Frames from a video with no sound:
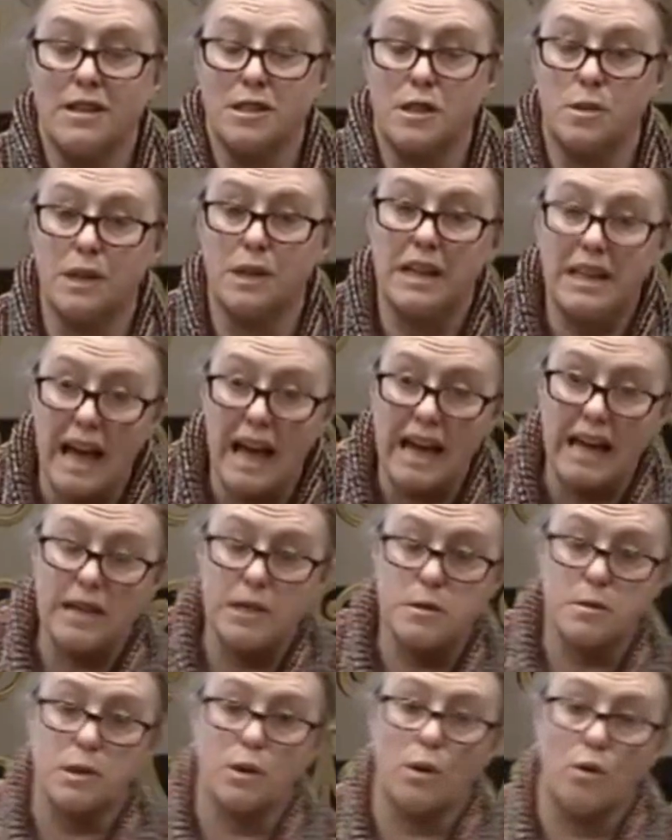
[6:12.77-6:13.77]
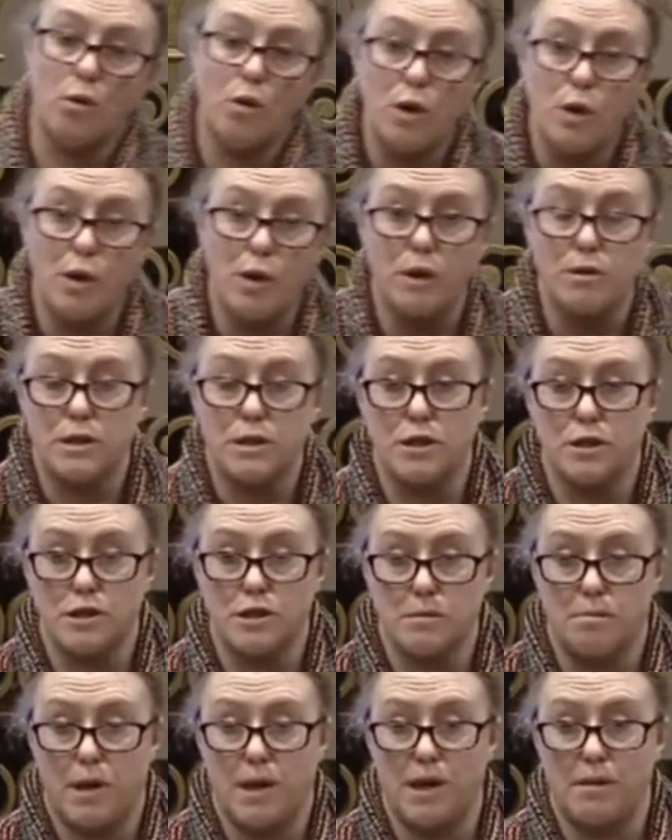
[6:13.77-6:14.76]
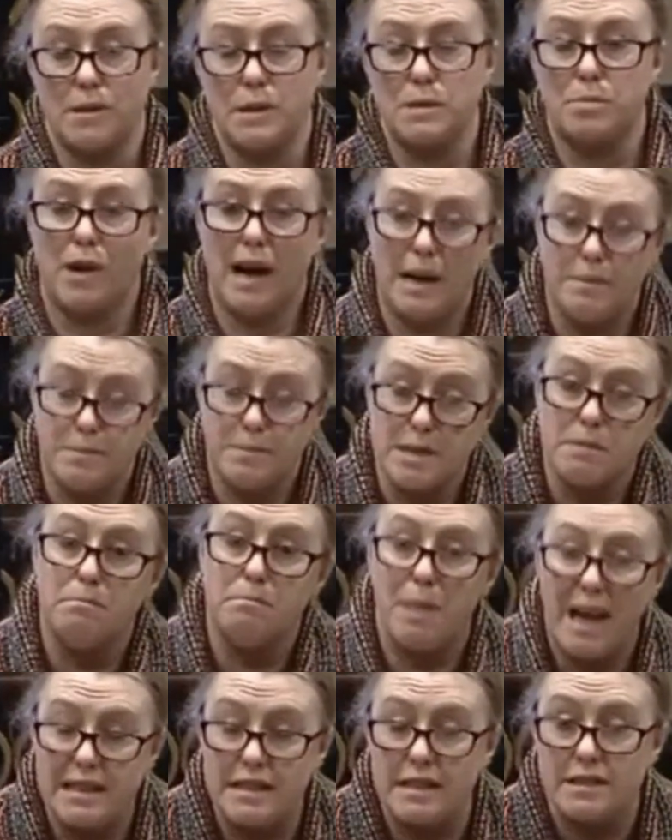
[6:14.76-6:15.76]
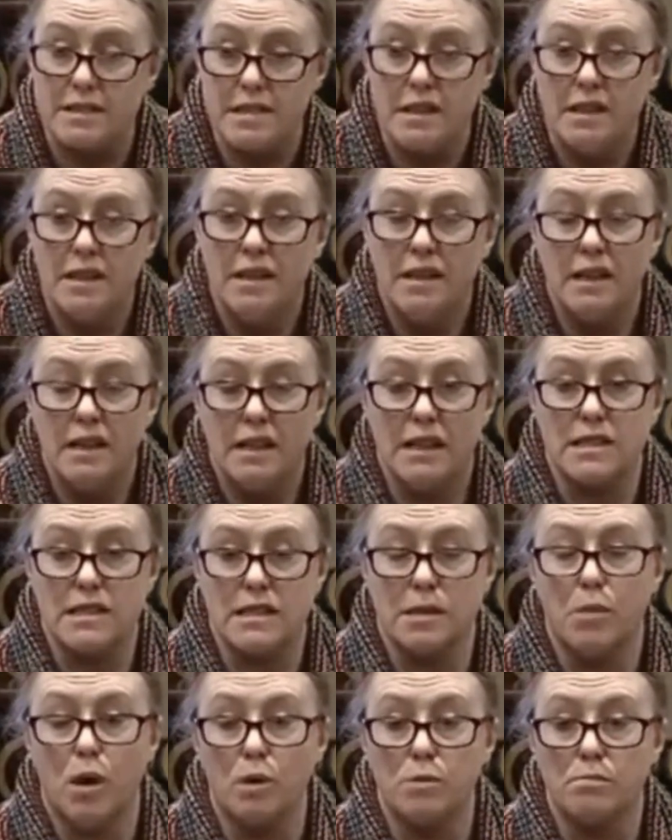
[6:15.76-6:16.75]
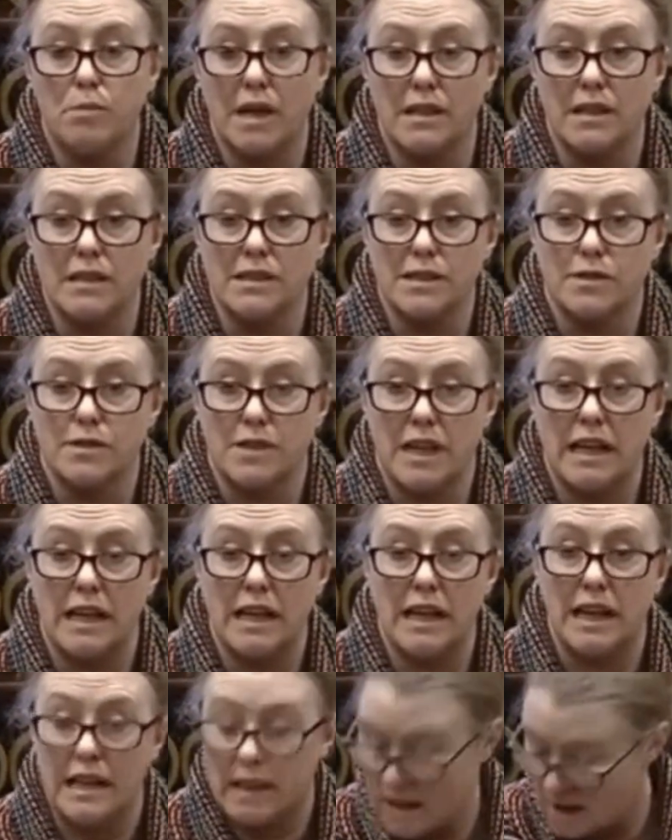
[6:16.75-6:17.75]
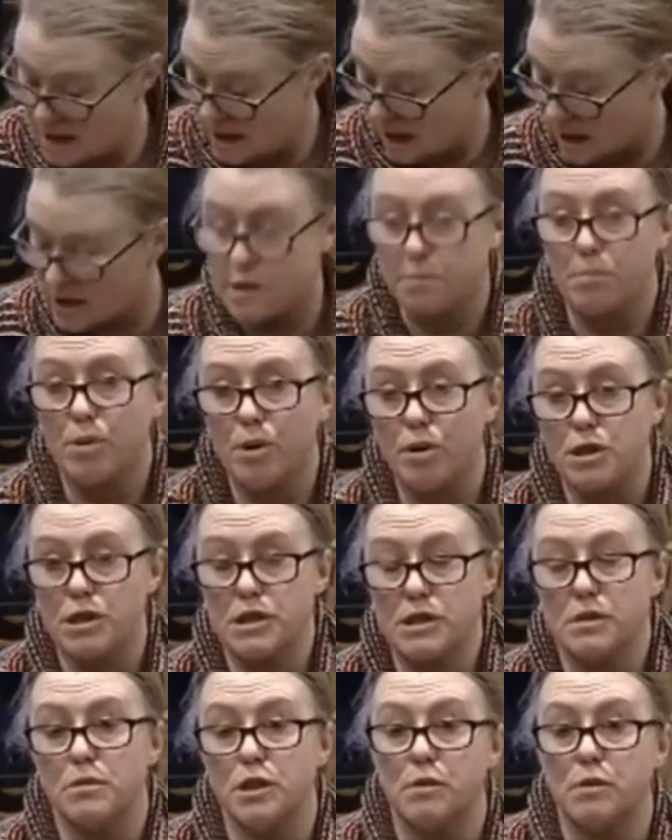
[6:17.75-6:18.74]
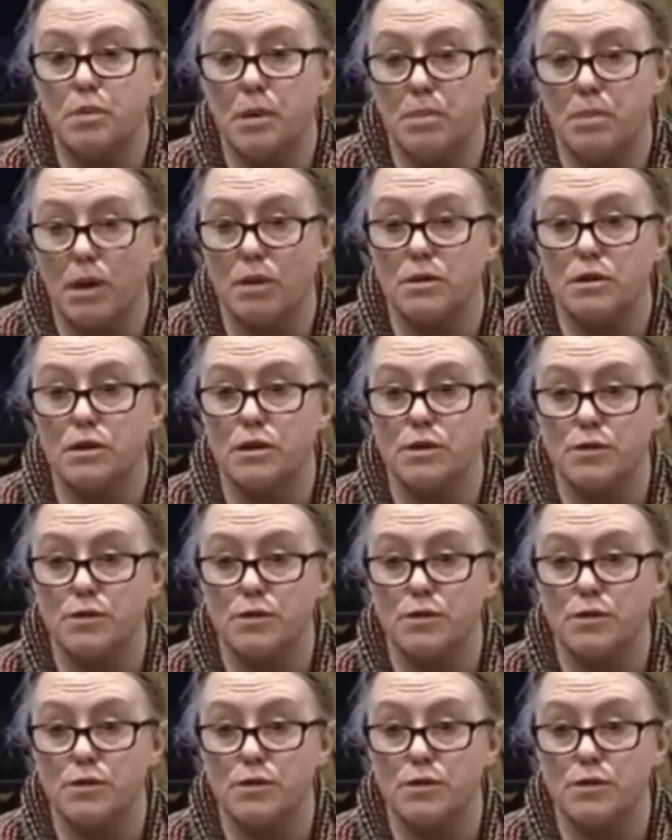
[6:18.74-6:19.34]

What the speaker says: to engage with all those in your department, perhaps embedded in some old models of thinking, and to push some new proposals